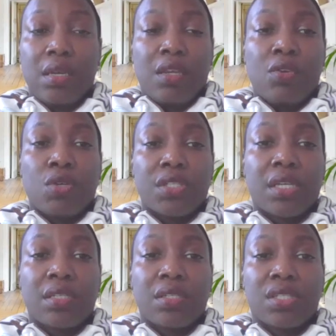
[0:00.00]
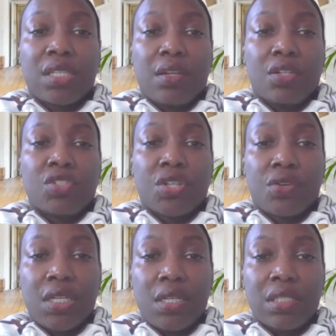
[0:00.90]
In order to understand their
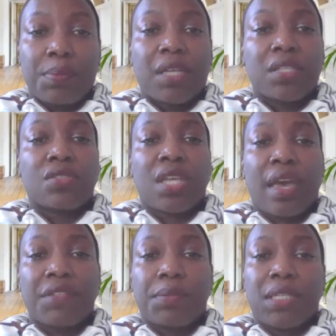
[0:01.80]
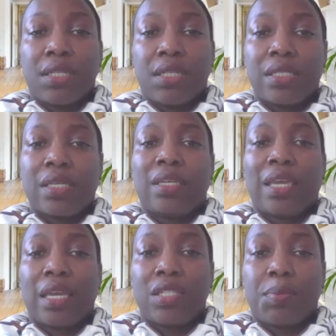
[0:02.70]
journey, sponsors have to begin to
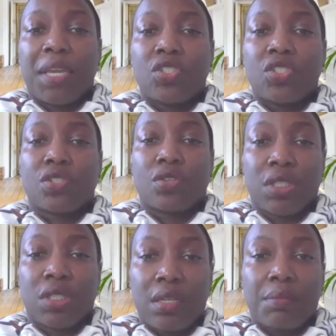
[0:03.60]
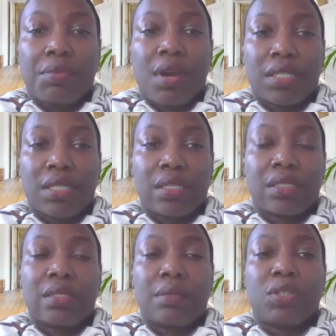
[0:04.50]
engage patients early in the
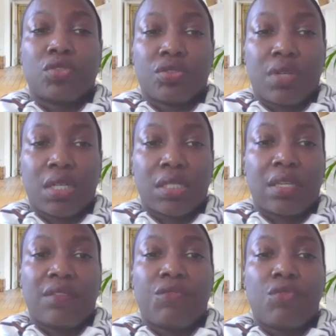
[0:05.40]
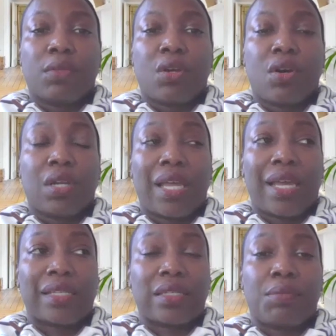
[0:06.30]
process to build trust and form
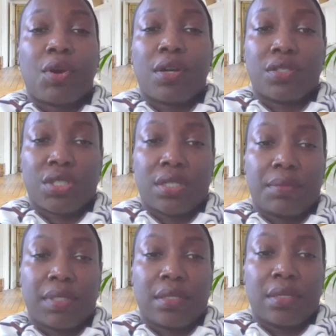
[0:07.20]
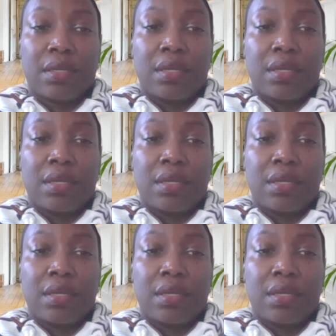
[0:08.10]
long-lasting partnerships.